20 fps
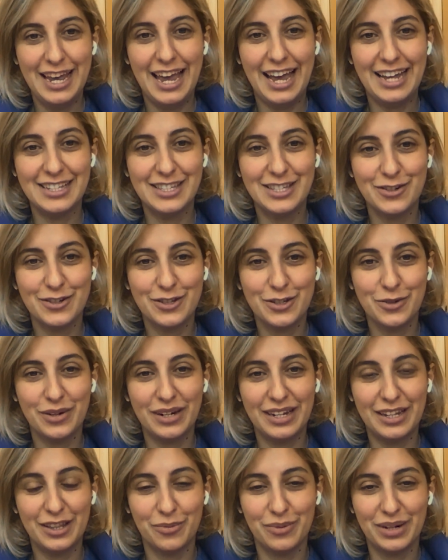and starts
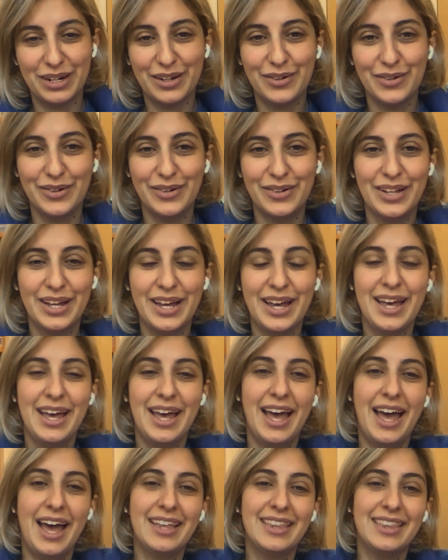creating the wrinkle.
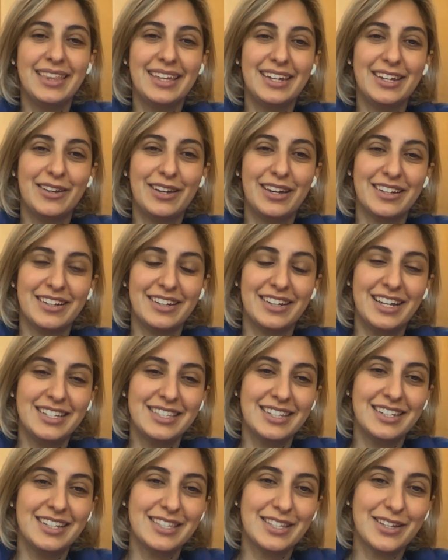And then you get
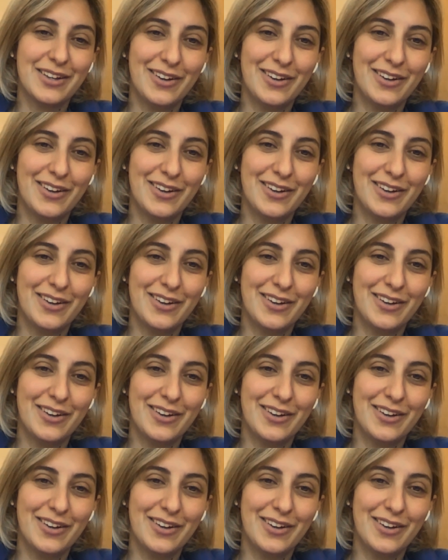less and less